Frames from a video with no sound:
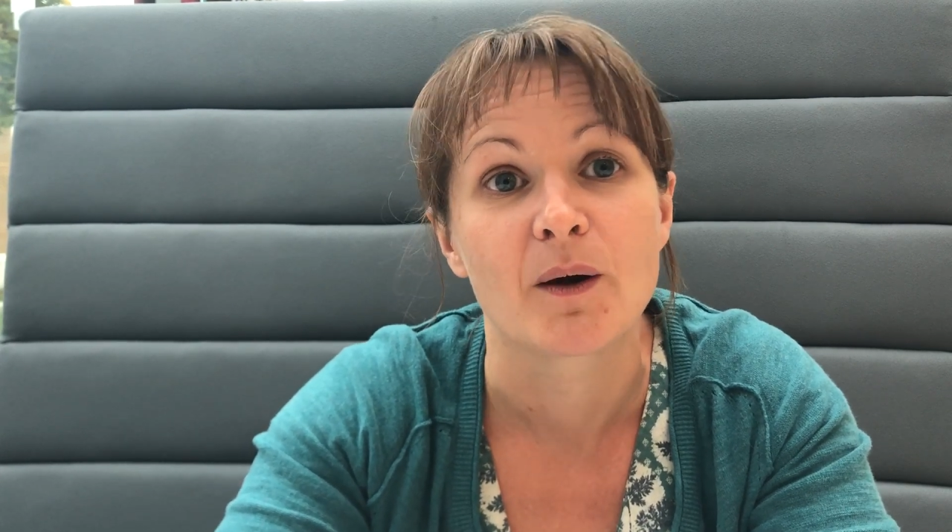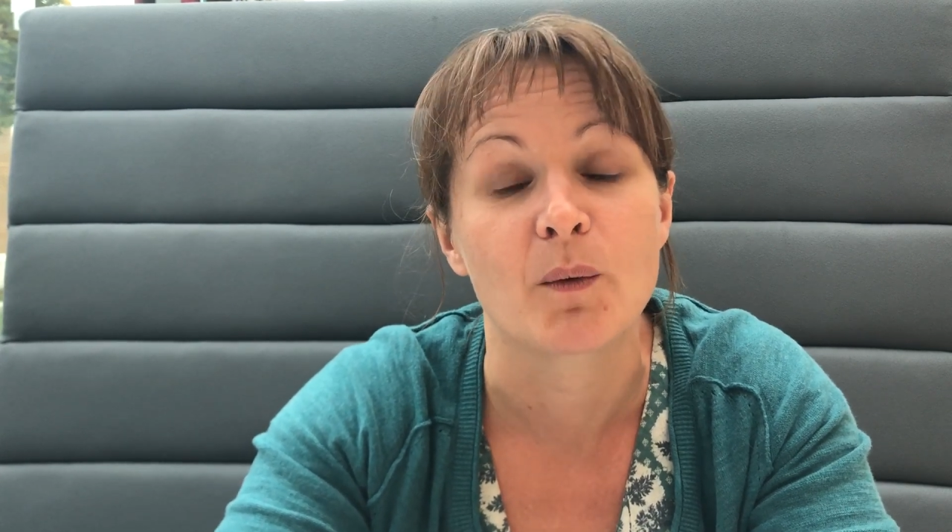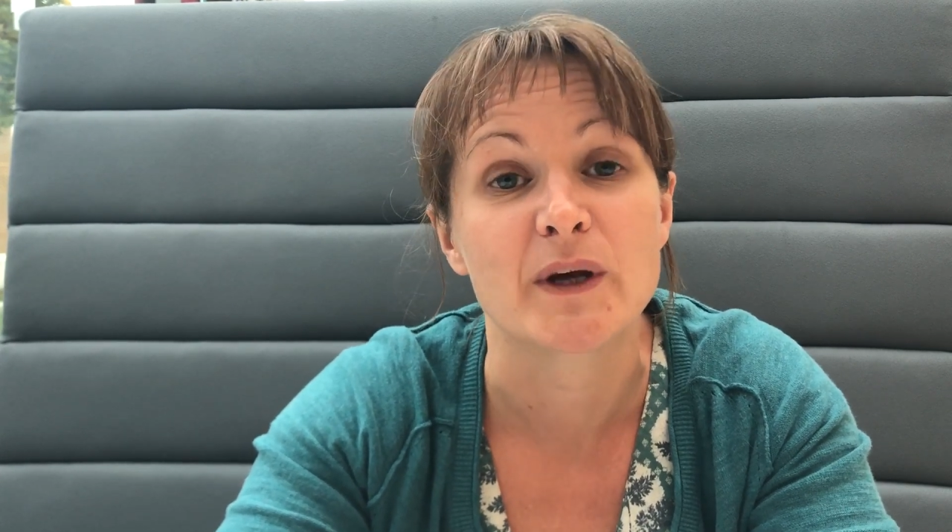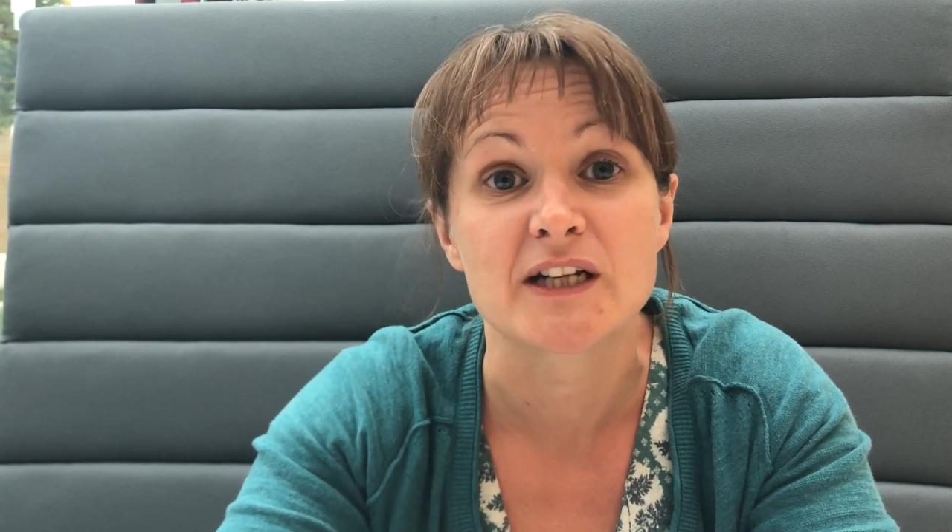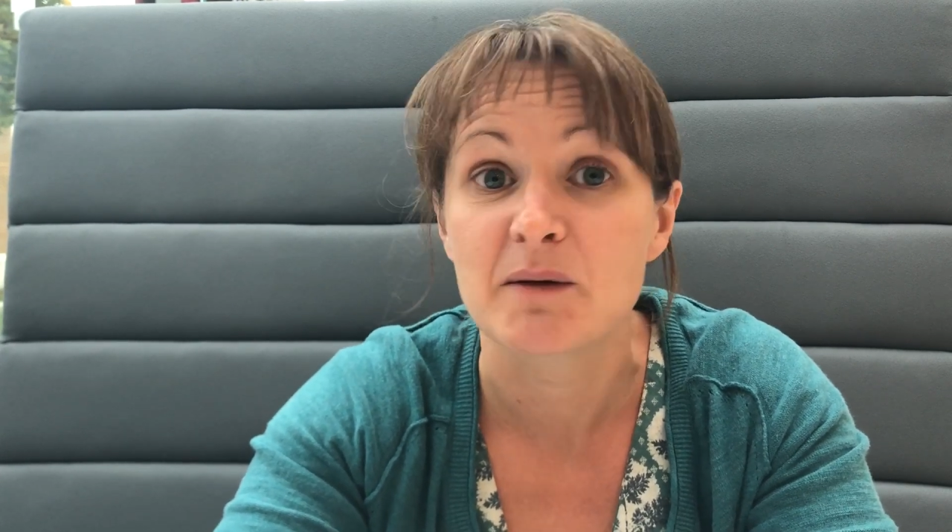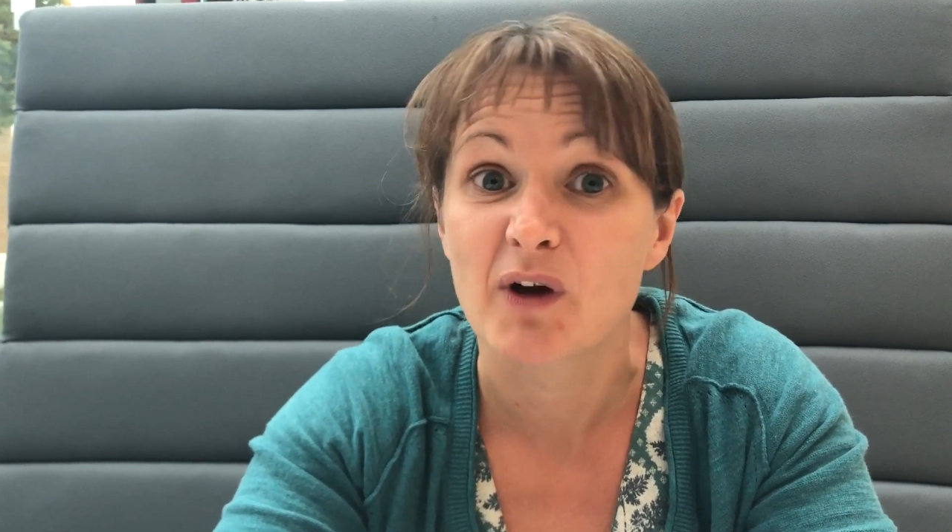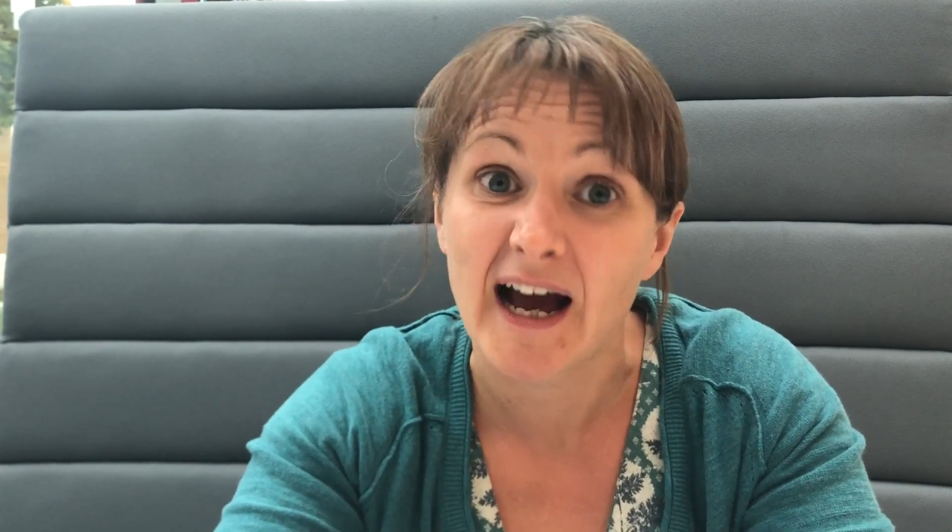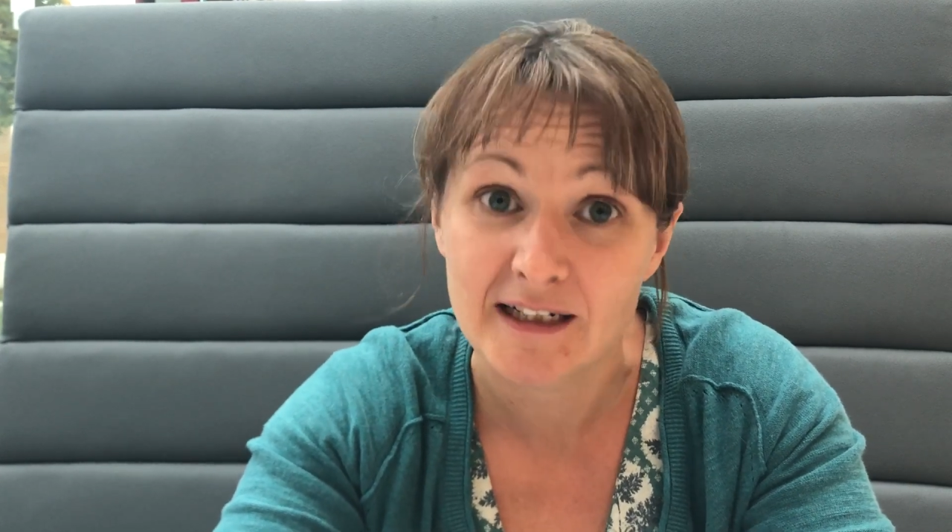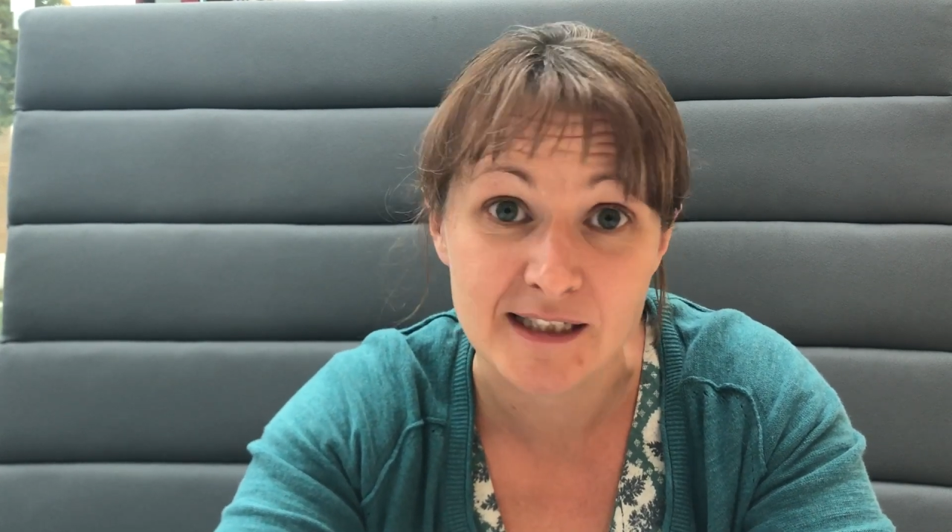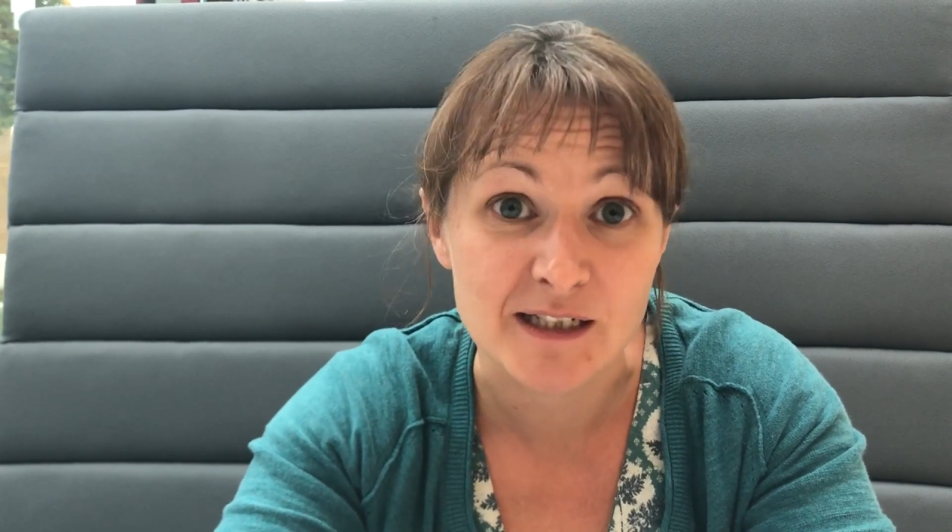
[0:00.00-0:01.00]
which I'm not
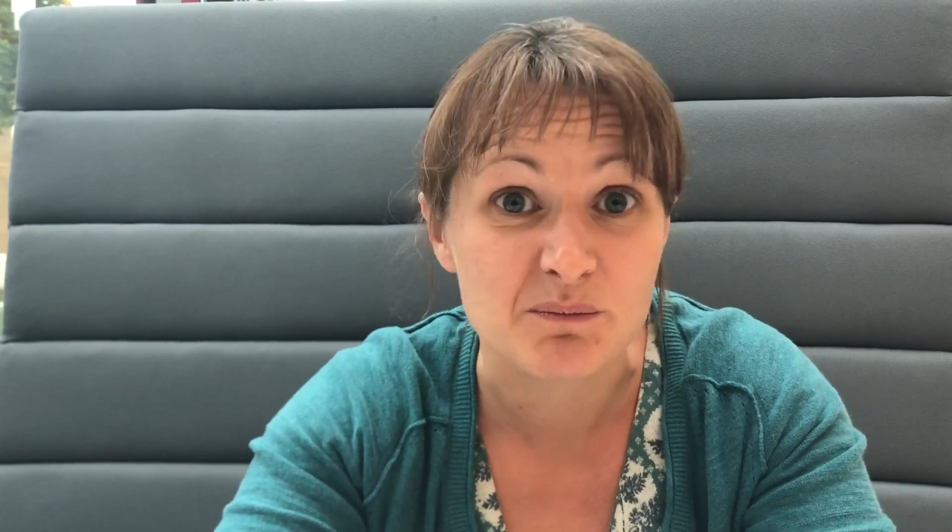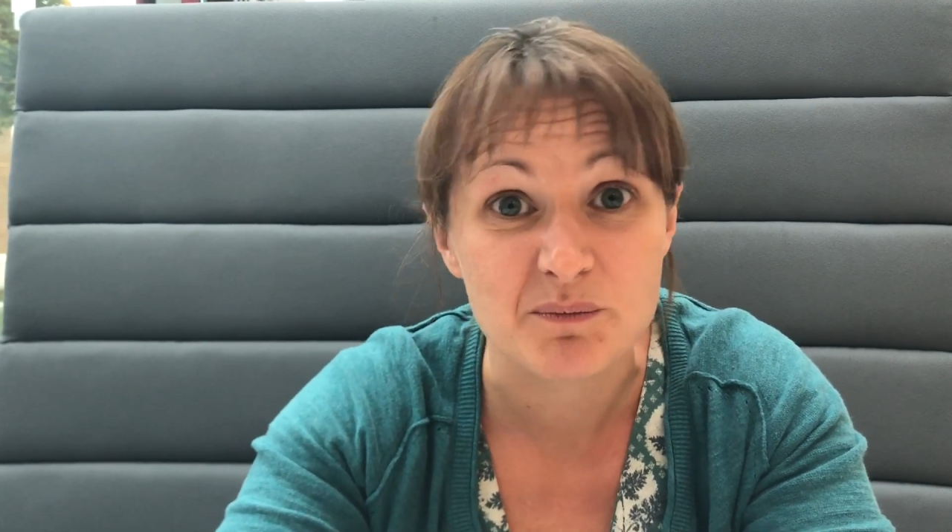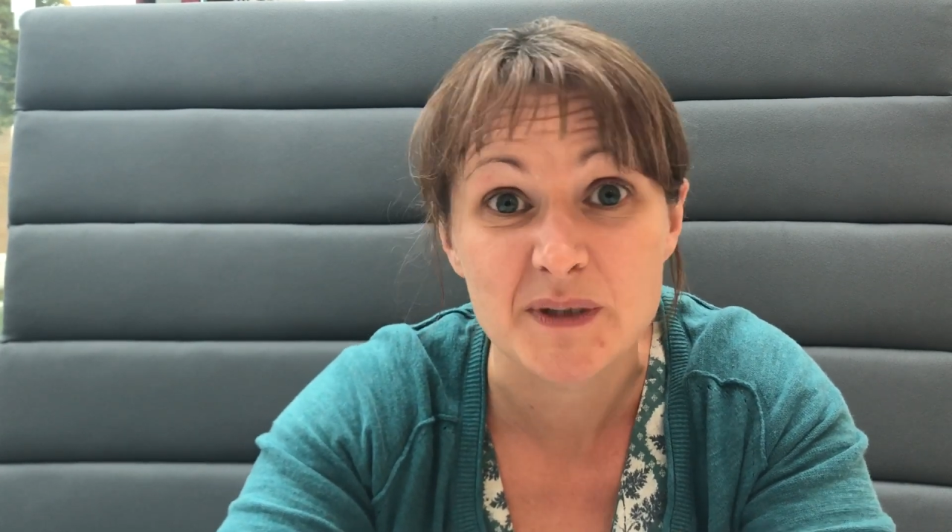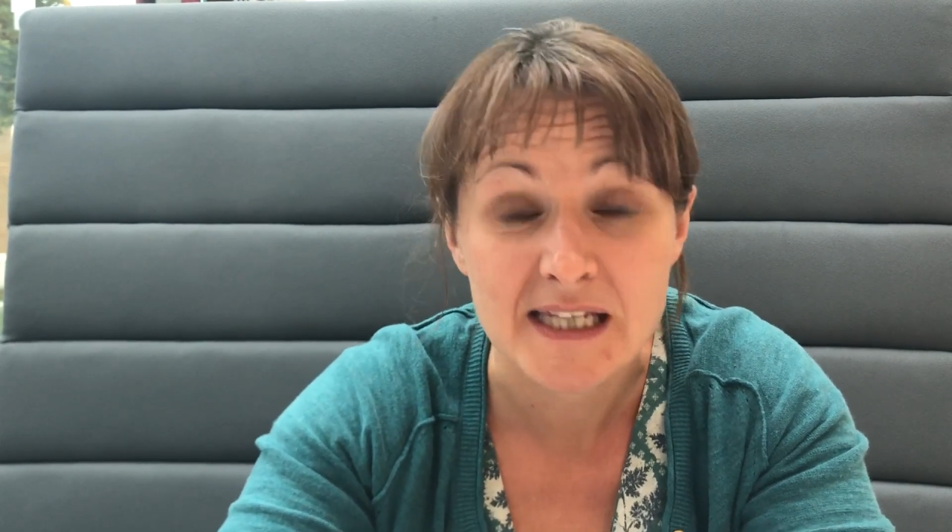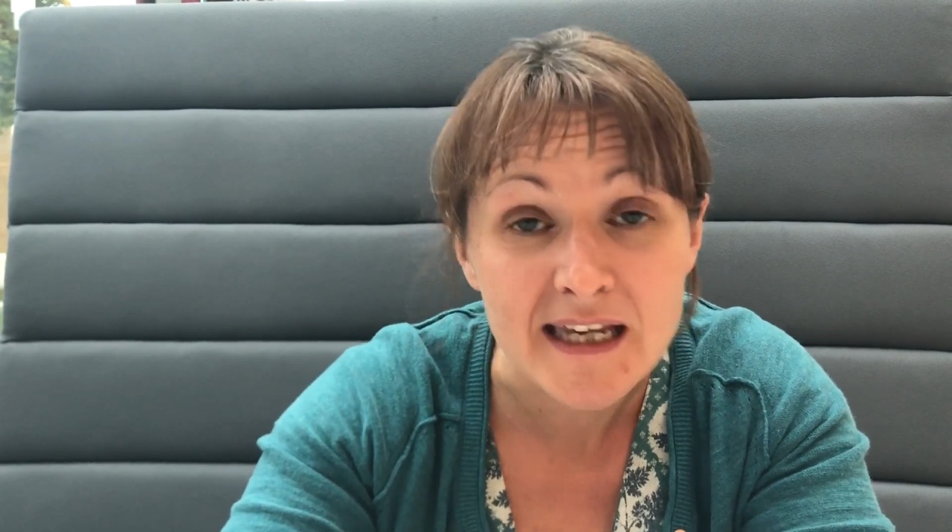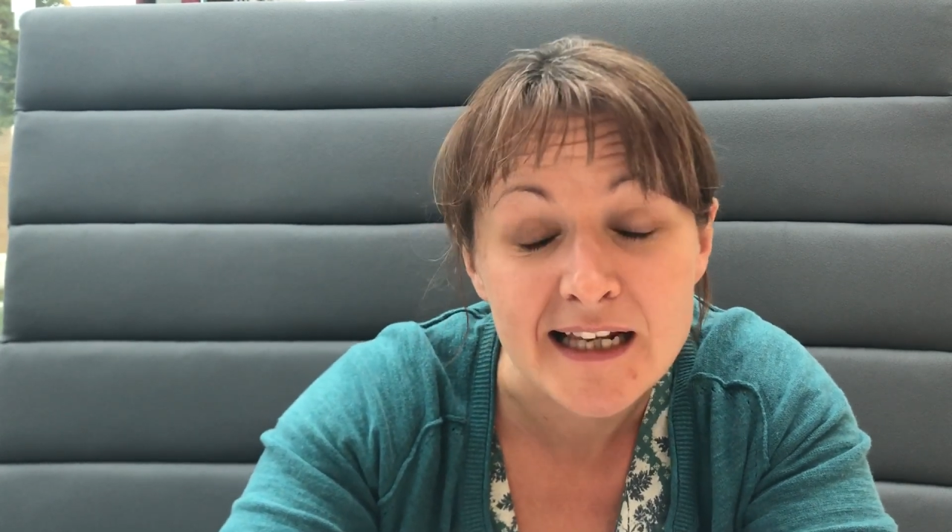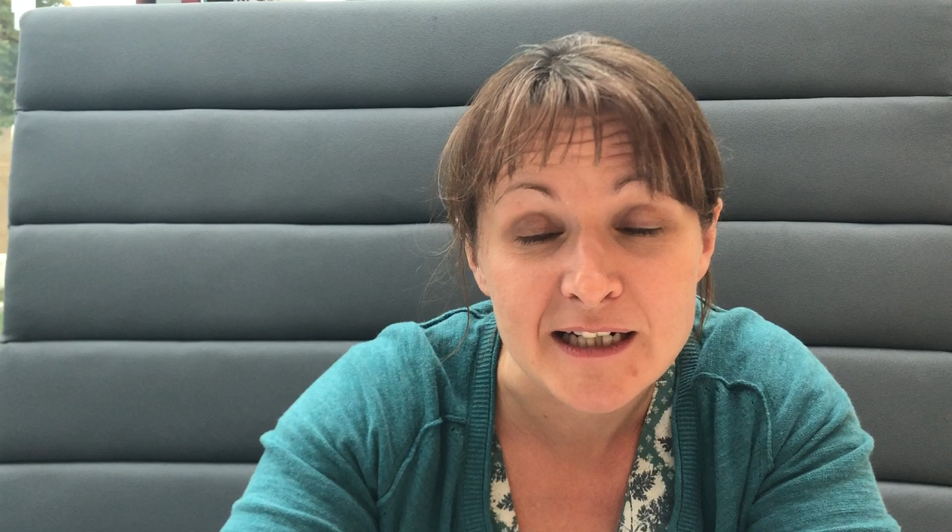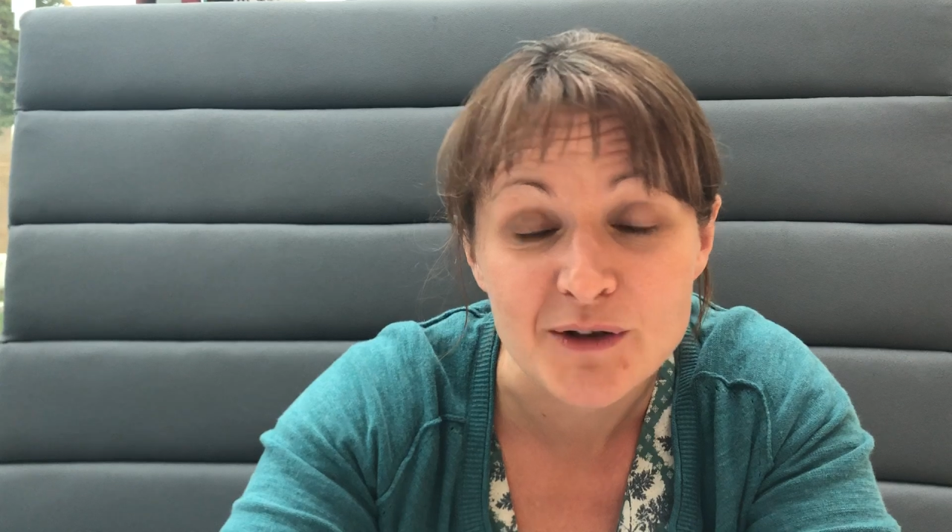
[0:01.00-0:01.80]
actually particularly